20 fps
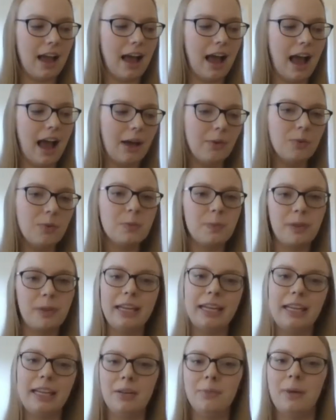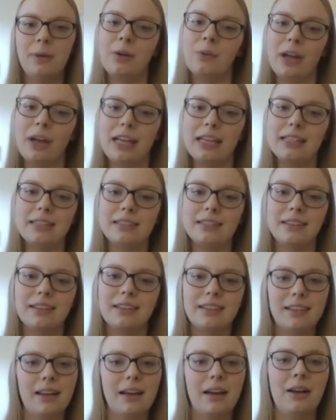I was planning my ways.
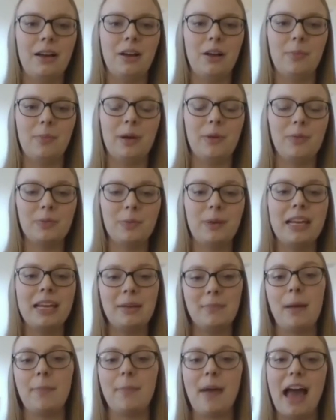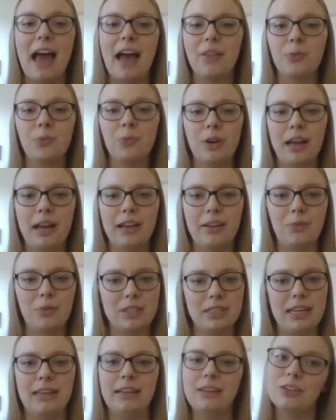I was planning my path when I
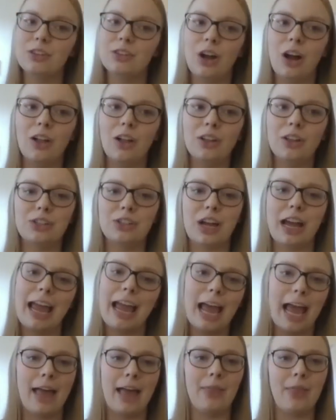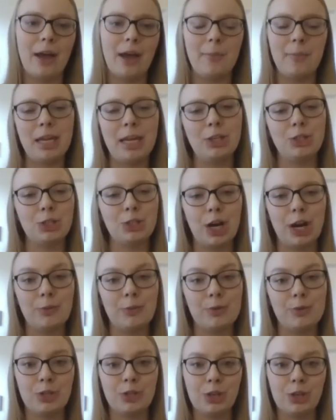was getting to college. I had that major. I
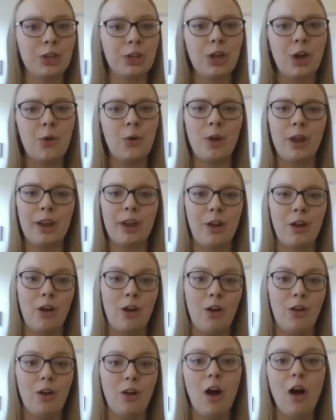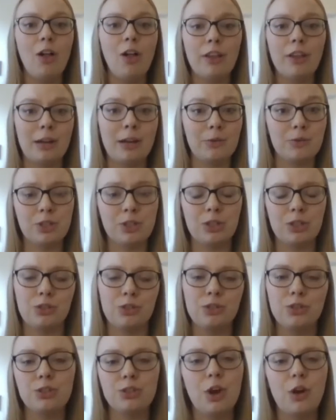was going to go in all in. I was going to
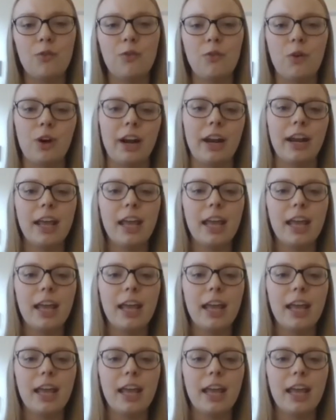go for it.